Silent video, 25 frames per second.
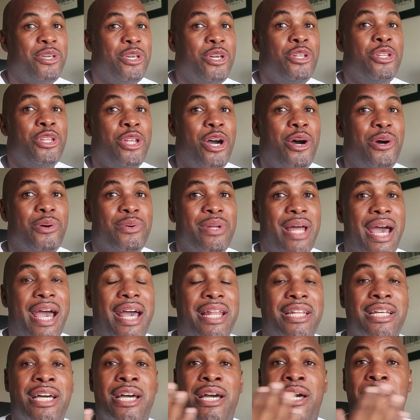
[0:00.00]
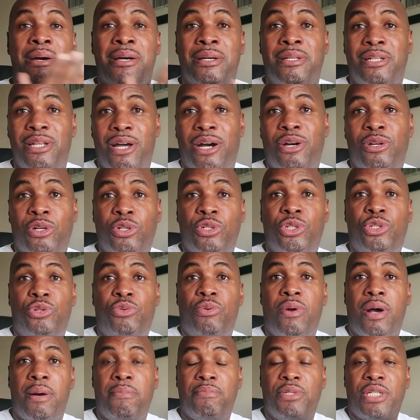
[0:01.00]
you know that Donald
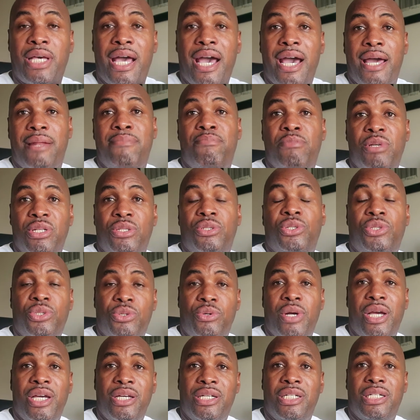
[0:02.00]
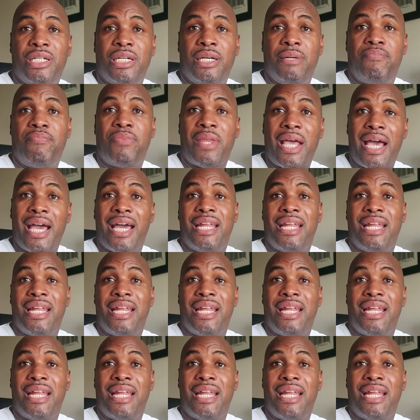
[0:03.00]
Trump's administration